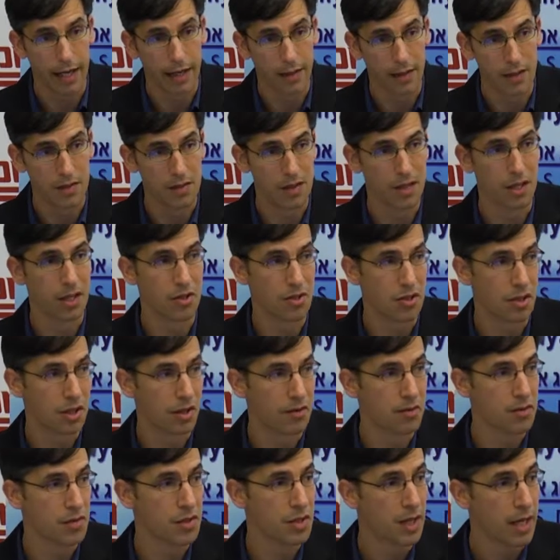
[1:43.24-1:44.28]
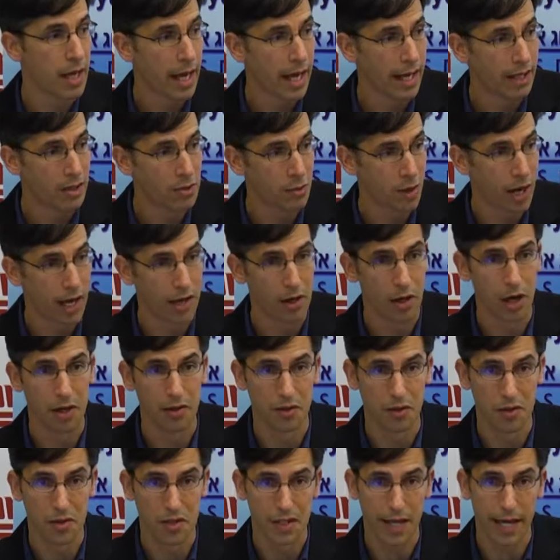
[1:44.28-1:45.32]
these initiatives and try to
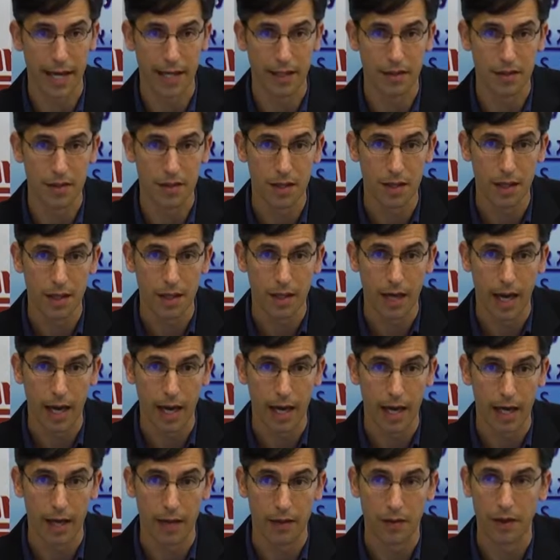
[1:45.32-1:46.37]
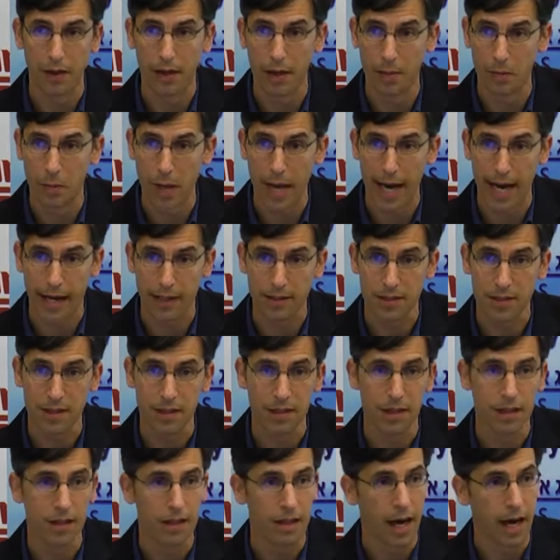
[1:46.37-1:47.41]
understand their impact
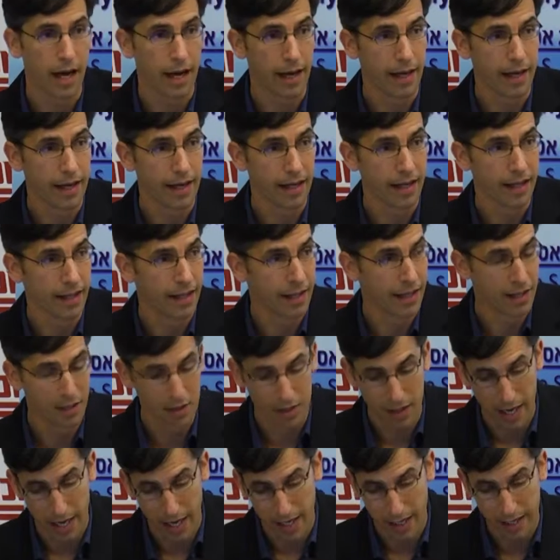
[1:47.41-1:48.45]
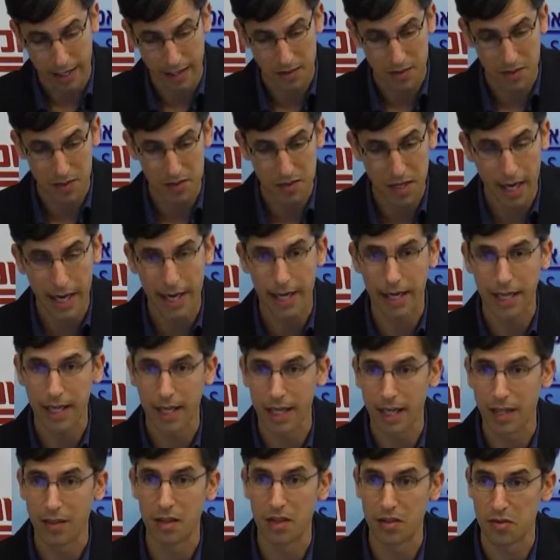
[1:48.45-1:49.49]
in society
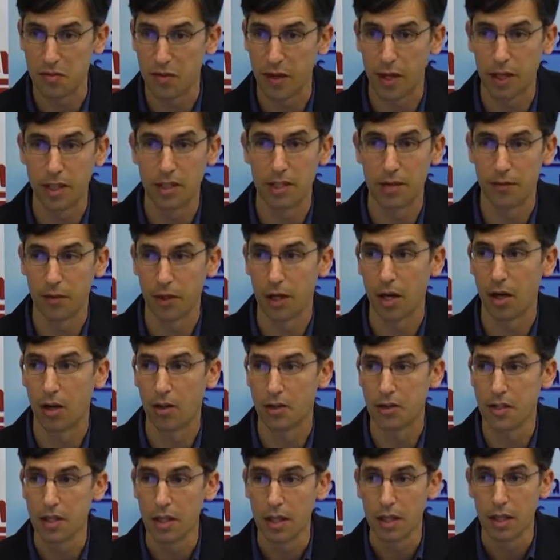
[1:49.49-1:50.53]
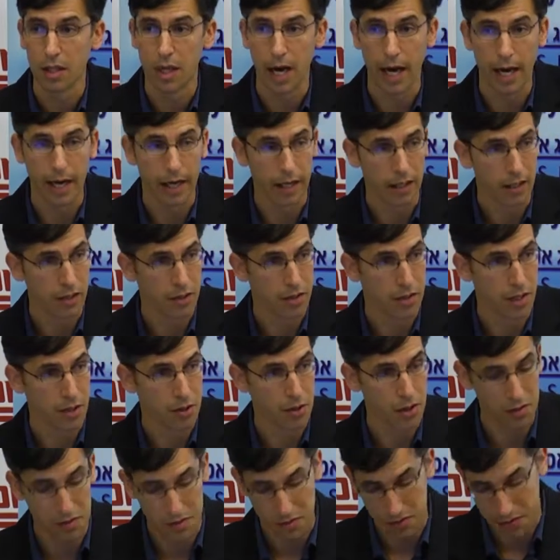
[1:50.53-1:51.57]
in these very difficult
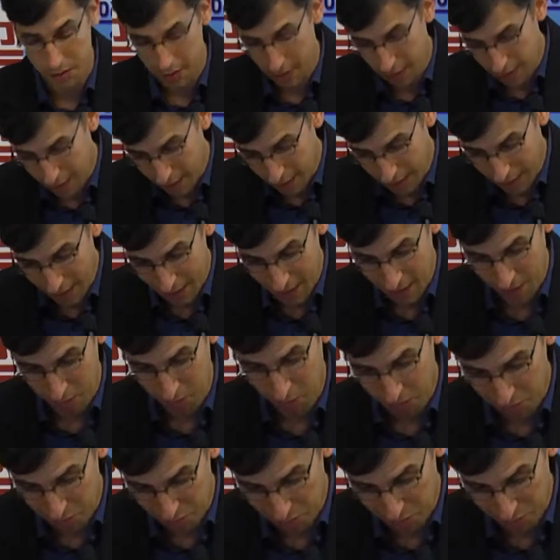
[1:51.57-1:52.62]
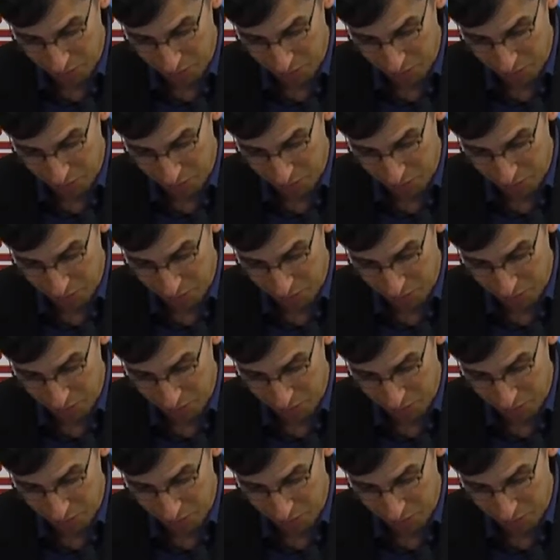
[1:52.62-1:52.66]
conditions that we've